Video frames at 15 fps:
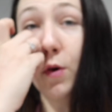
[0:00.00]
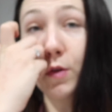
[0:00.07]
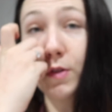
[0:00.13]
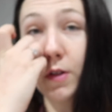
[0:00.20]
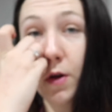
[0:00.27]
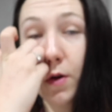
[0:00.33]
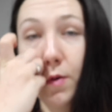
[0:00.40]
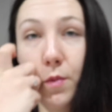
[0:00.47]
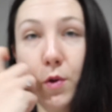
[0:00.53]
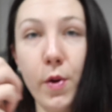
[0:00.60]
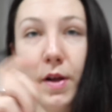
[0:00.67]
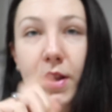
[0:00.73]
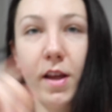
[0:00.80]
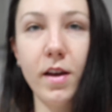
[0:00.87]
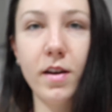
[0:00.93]
Also,
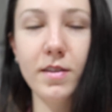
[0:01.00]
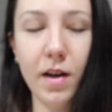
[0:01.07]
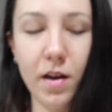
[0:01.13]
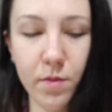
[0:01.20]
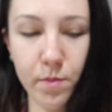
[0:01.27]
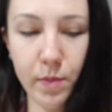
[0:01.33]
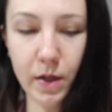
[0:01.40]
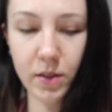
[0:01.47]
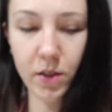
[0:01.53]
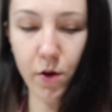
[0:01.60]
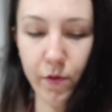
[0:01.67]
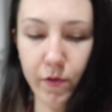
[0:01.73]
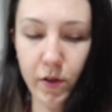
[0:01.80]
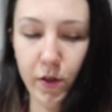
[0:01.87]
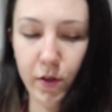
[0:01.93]
quickly, because I'm about to go
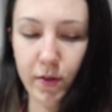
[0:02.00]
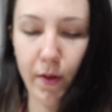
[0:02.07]
off and do